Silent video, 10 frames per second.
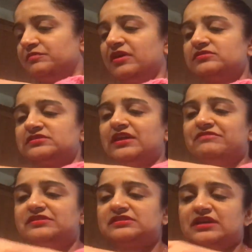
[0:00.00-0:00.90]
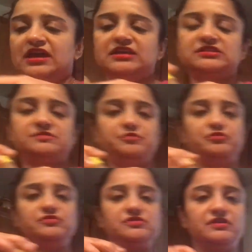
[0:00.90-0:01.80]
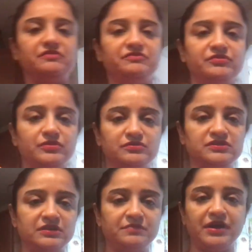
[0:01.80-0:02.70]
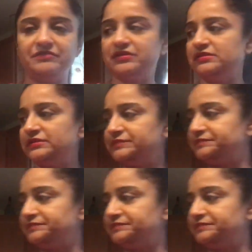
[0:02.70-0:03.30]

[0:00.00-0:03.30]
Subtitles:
about 7 to 8 spoons of tulsi powder.